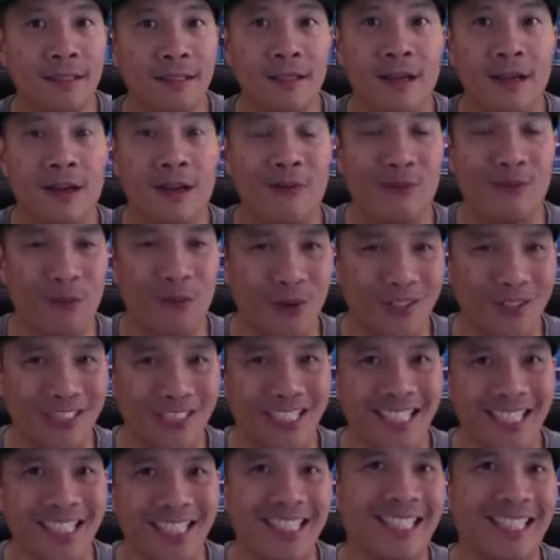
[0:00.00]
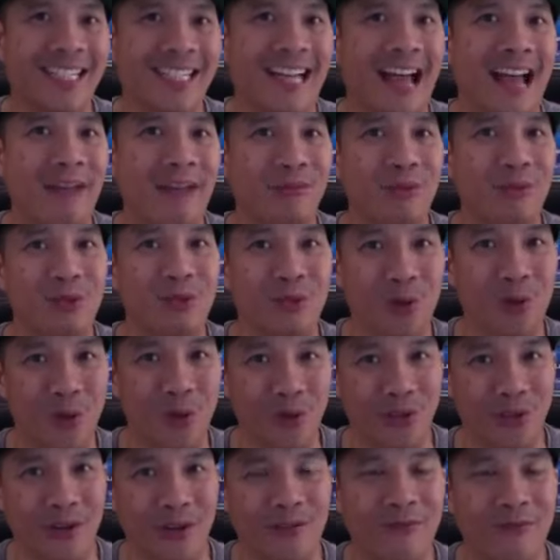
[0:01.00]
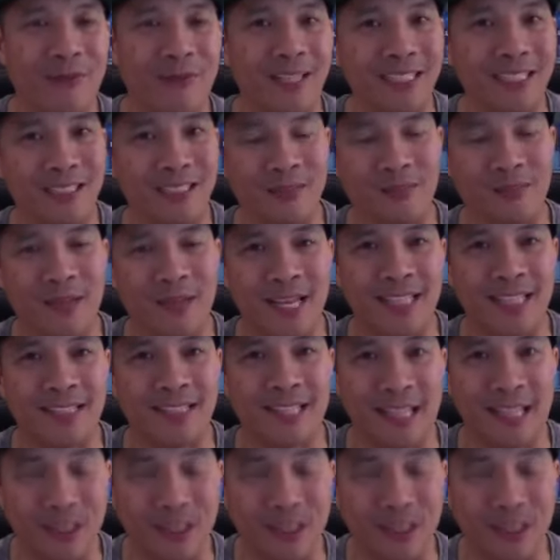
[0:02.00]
unfortunately, you're gonna have to go there face to face